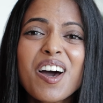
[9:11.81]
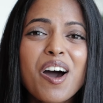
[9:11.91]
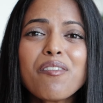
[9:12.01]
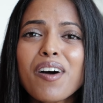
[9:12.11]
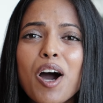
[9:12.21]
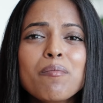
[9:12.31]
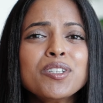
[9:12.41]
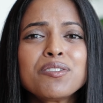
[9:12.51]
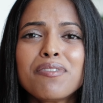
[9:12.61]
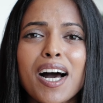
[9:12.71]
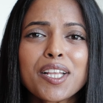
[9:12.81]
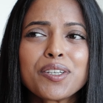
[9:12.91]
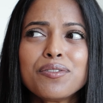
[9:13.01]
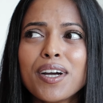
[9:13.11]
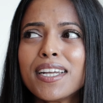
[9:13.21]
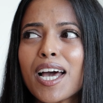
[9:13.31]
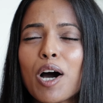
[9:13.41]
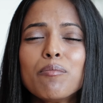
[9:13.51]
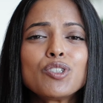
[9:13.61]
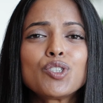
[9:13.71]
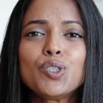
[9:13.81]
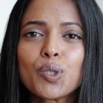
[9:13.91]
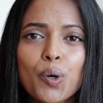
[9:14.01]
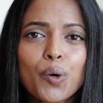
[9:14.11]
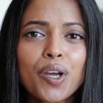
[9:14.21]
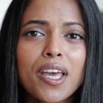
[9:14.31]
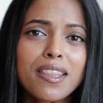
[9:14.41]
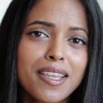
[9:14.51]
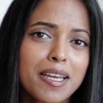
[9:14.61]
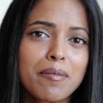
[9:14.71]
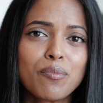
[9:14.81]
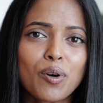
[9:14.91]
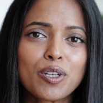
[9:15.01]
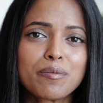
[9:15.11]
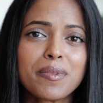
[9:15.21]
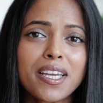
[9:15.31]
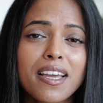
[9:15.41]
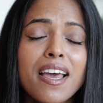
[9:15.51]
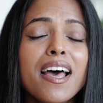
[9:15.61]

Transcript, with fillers: of how much value and how much joy they brought me.